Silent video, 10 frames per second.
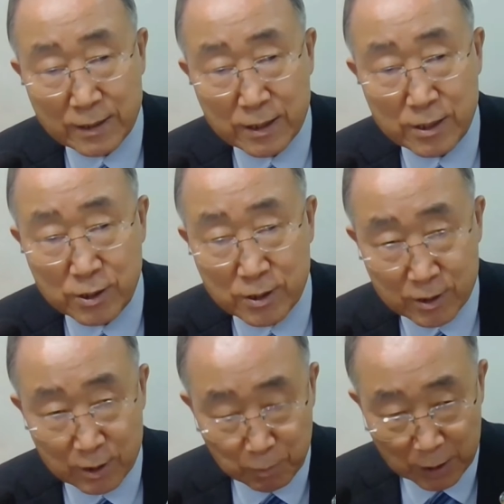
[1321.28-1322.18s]

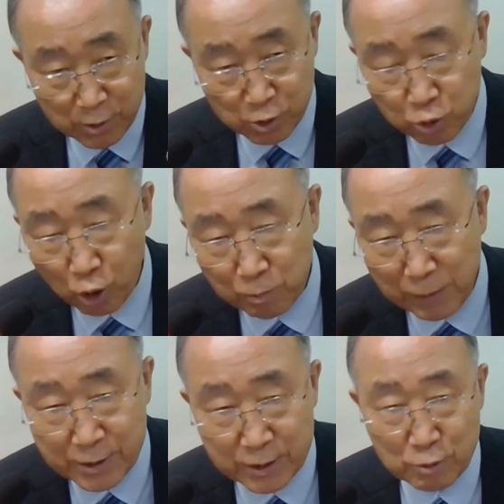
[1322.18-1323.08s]
is my strong
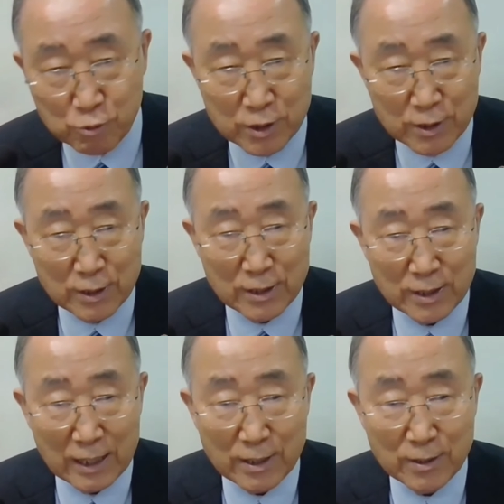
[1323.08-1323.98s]
message
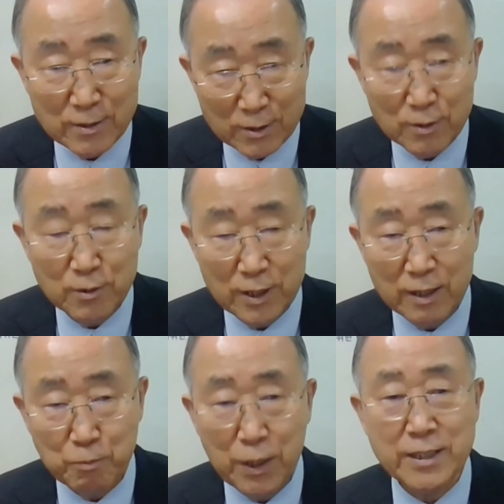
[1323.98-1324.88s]
and
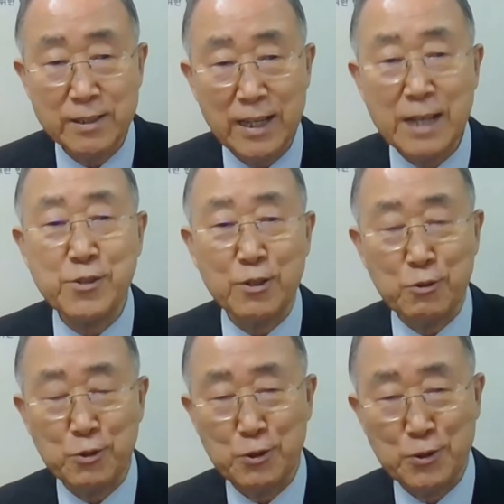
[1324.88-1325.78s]
my answer
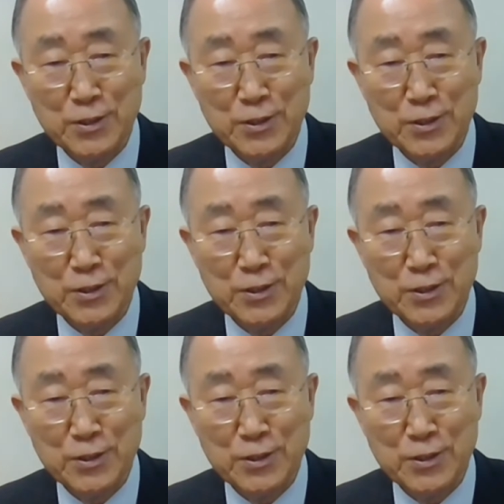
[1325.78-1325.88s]
to you.